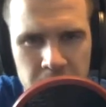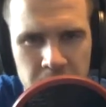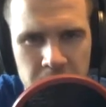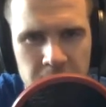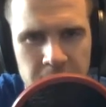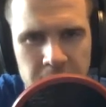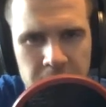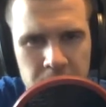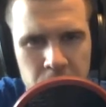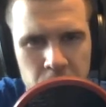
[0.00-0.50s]

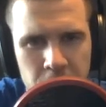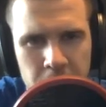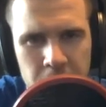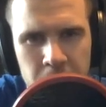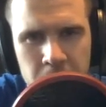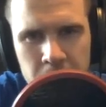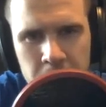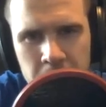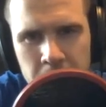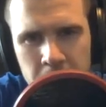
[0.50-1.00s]

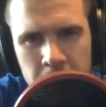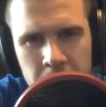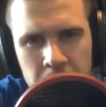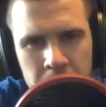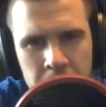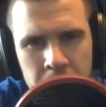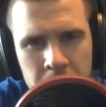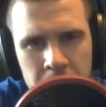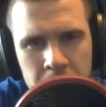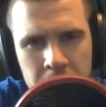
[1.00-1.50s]

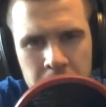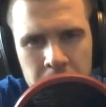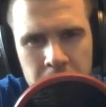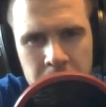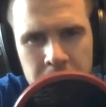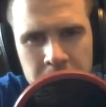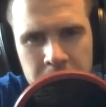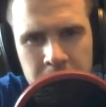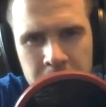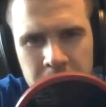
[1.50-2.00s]

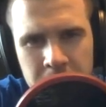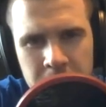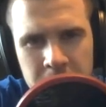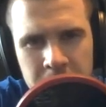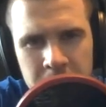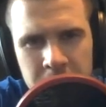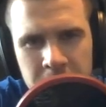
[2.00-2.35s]
This person isn't speaking.